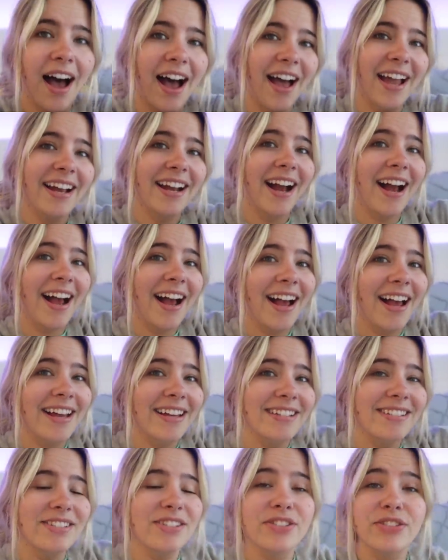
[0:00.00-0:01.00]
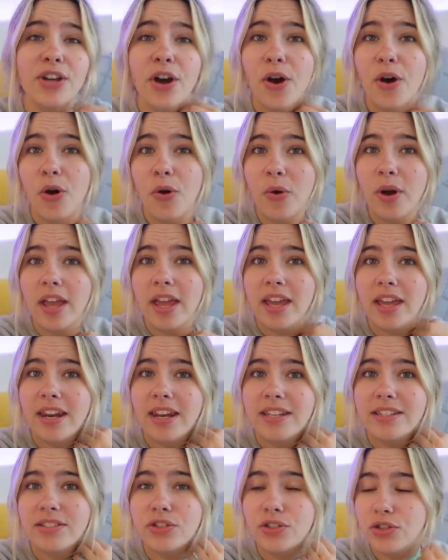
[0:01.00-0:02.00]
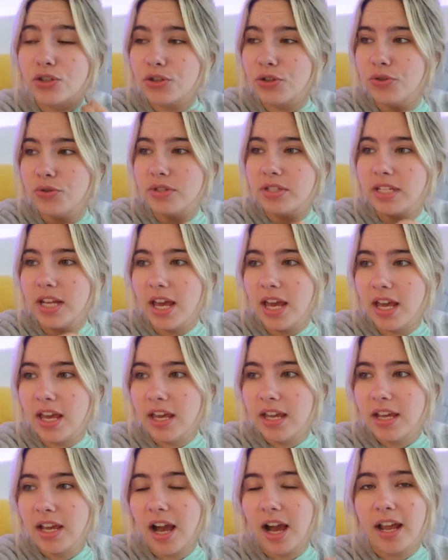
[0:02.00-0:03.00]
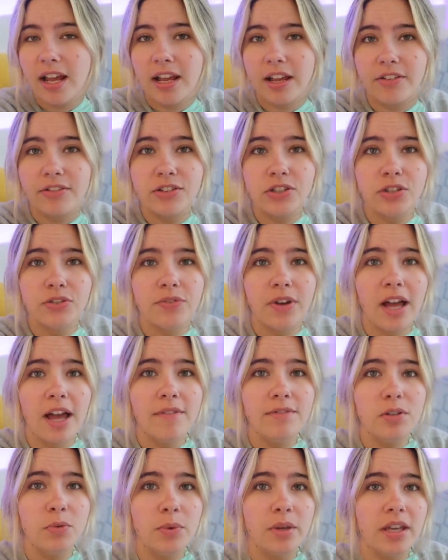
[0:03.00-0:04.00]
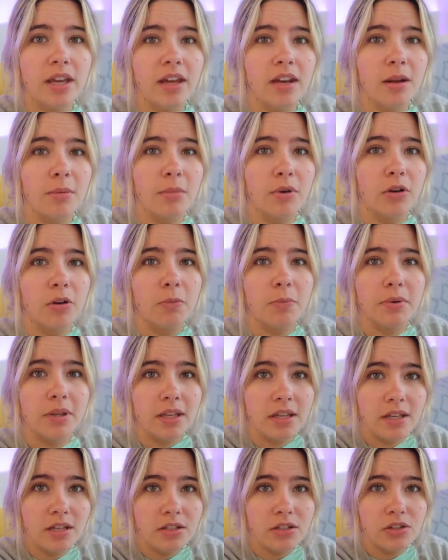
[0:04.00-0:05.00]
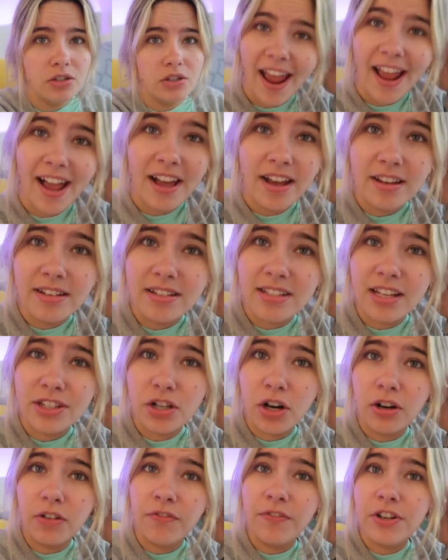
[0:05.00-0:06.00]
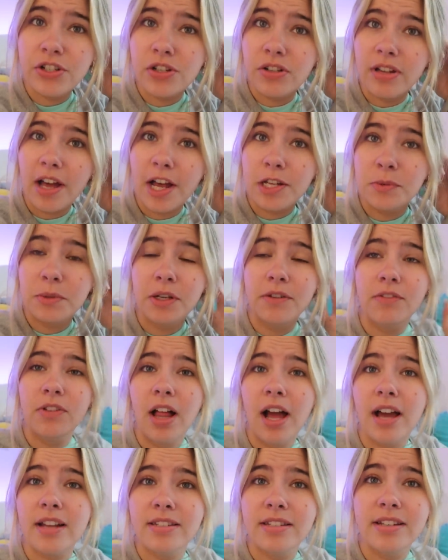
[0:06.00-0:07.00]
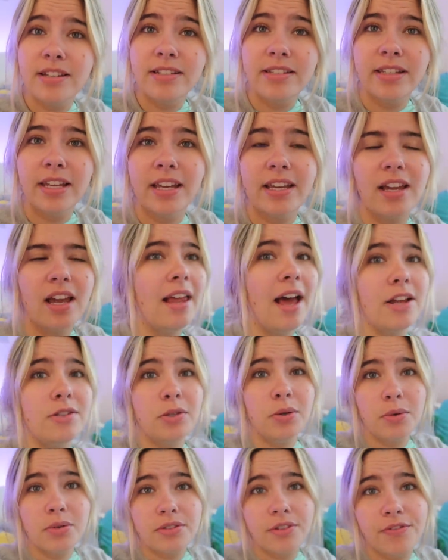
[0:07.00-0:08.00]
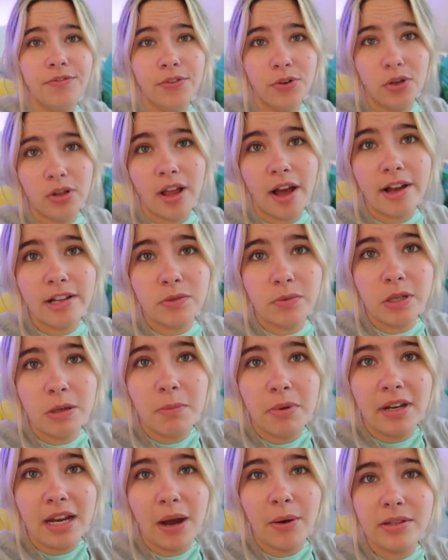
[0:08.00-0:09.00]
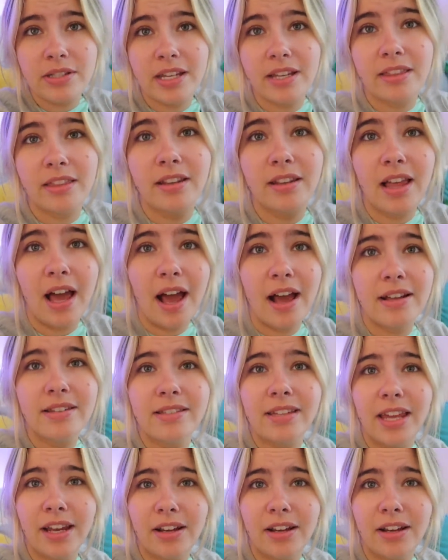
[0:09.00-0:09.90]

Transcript: Hi guys, so it is Tuesday. I survived a weekend at Myrtle Beach and it's our official last week of classes. Like last week was the full last week, but now it's like the last